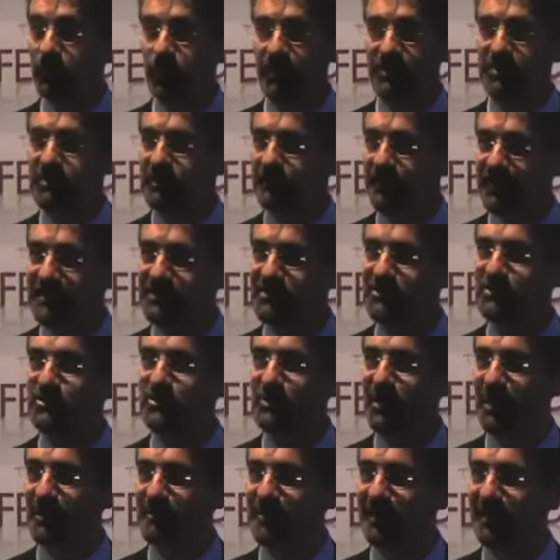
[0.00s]
which events
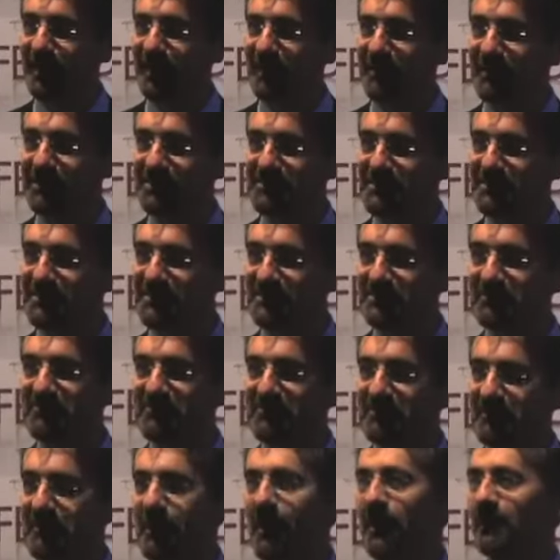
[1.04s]
should I be going
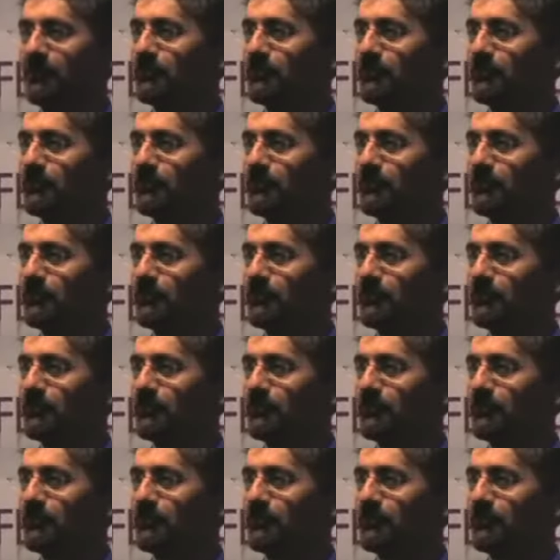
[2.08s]
to.